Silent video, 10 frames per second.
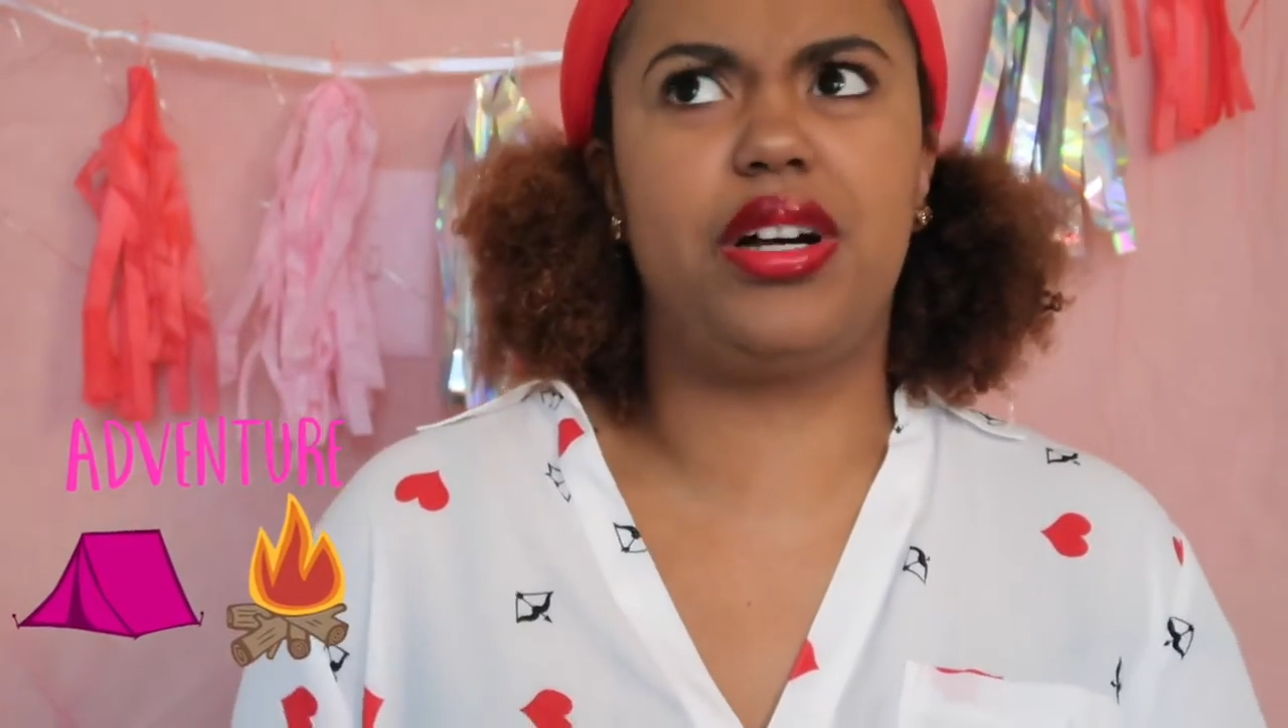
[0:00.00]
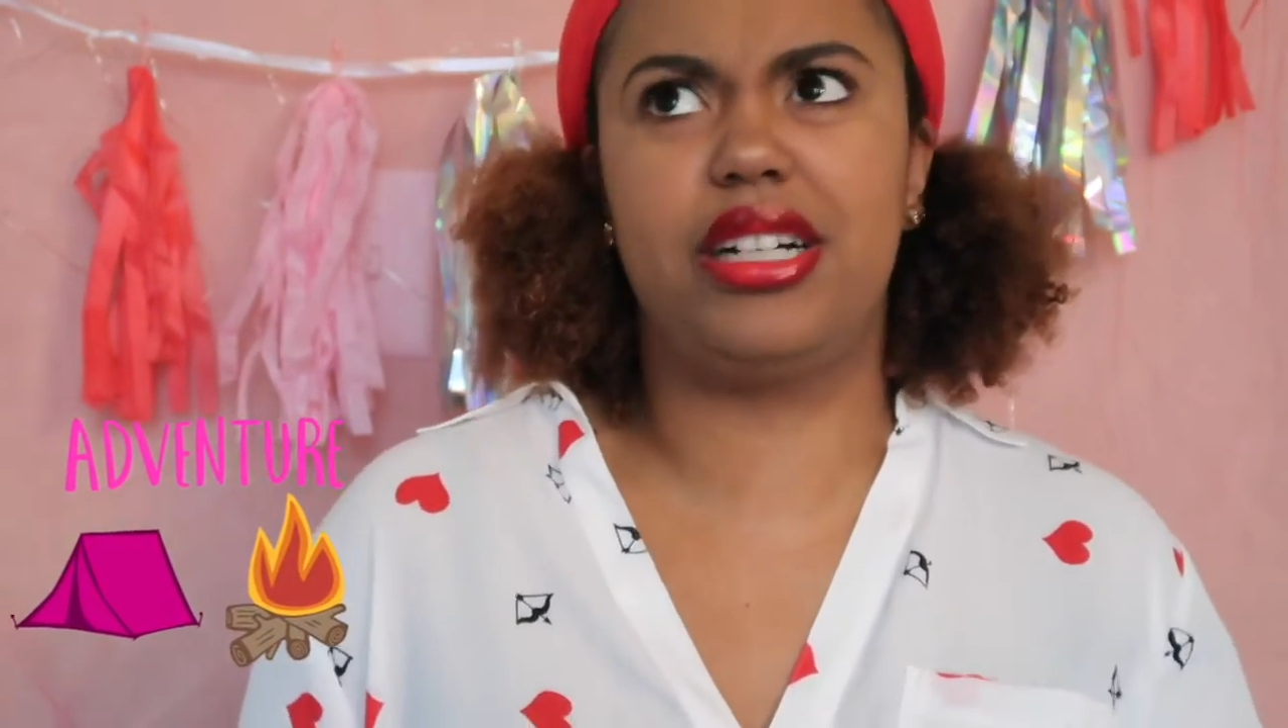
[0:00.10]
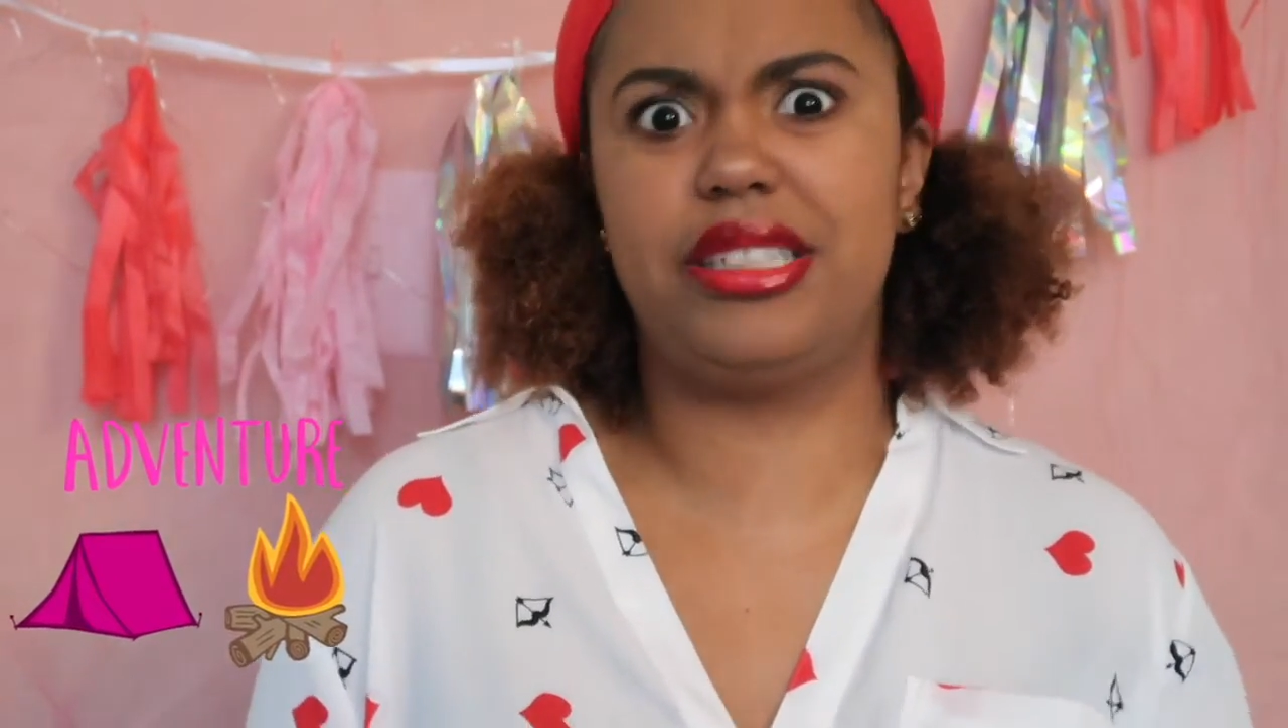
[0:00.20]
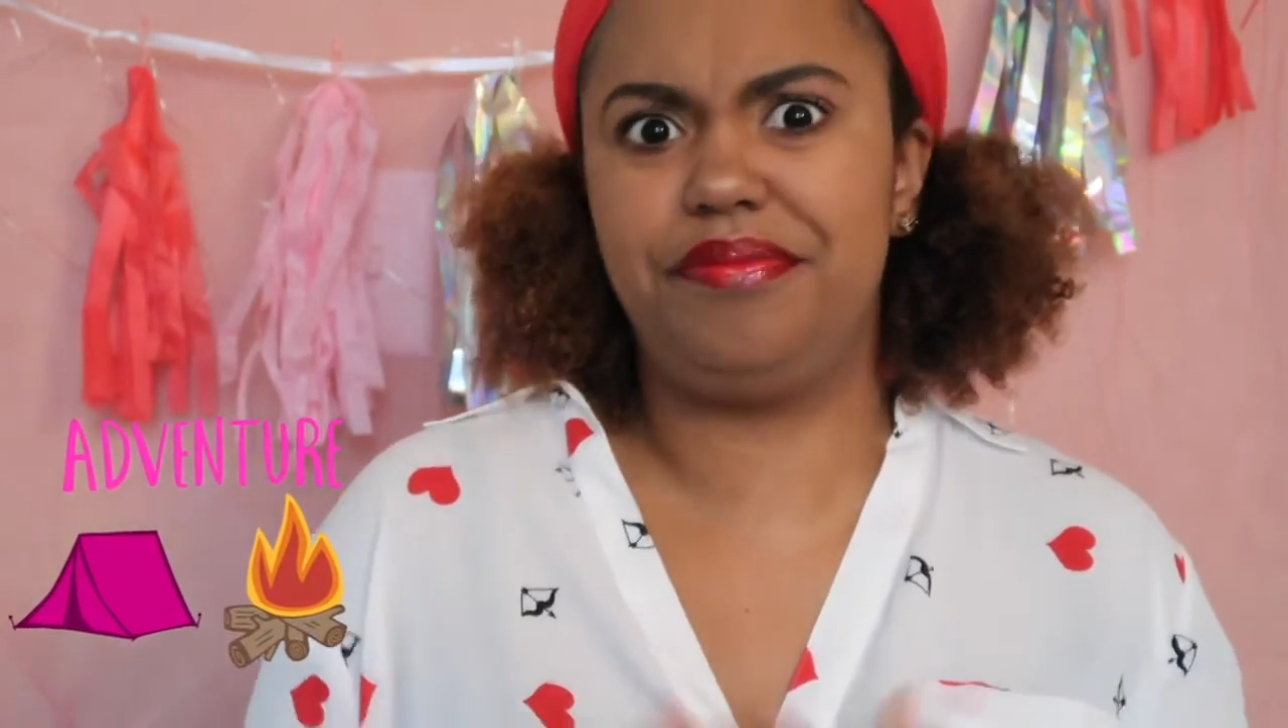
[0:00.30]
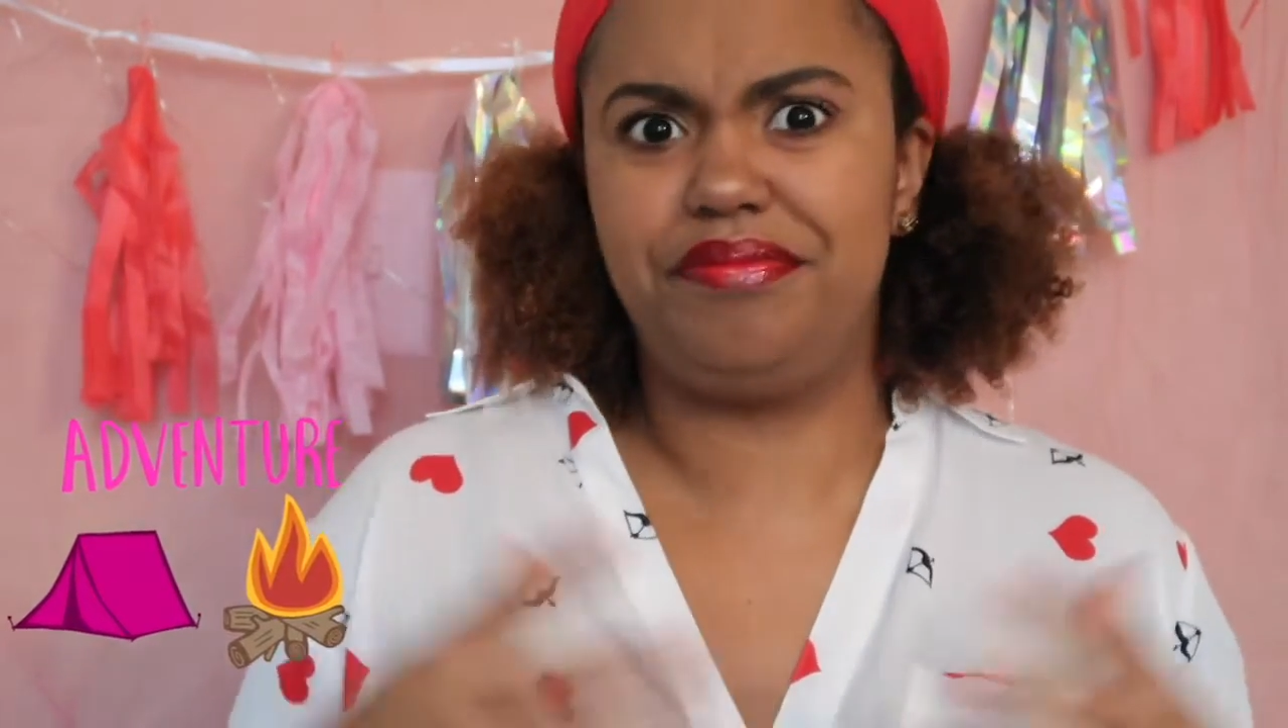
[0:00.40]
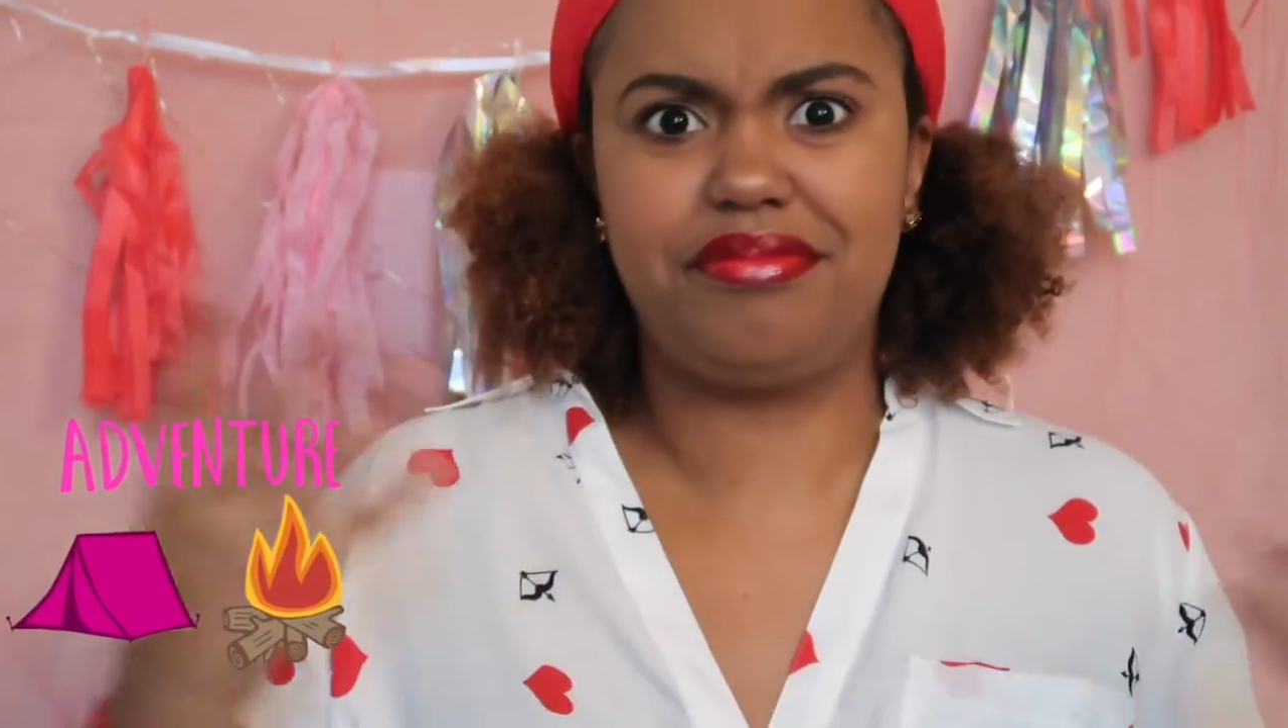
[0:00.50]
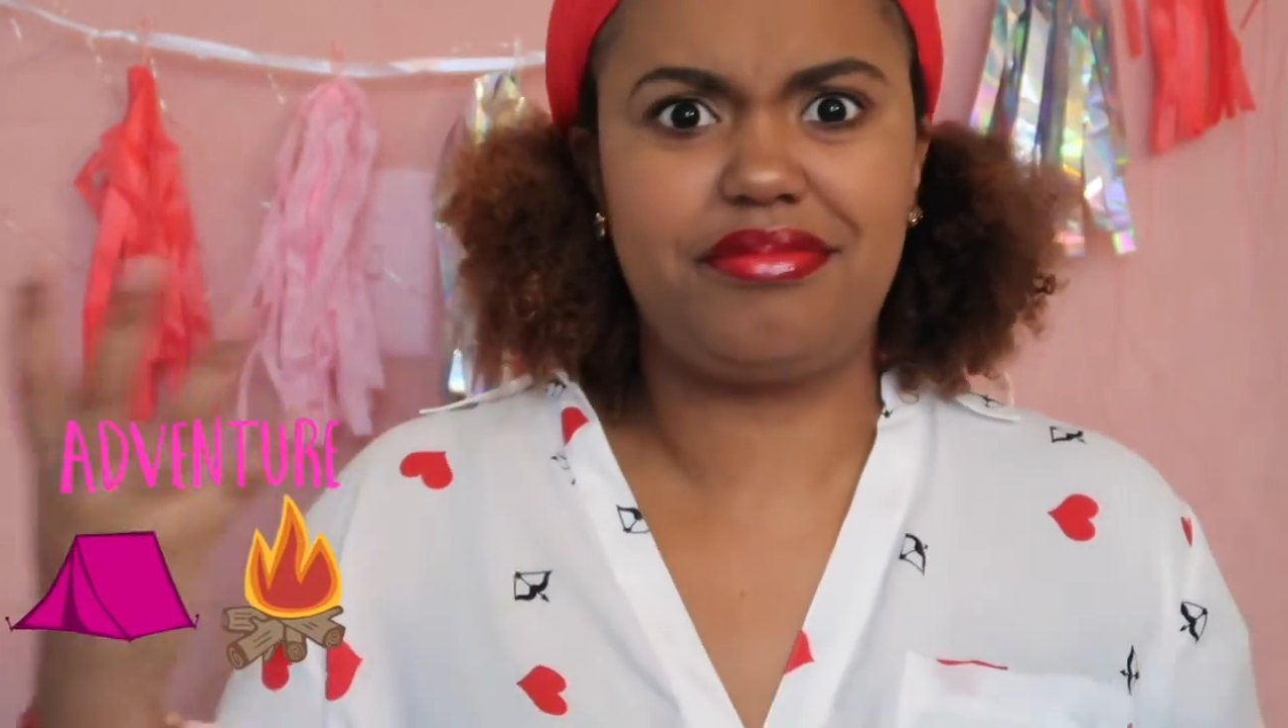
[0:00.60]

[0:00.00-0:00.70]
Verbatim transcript: a,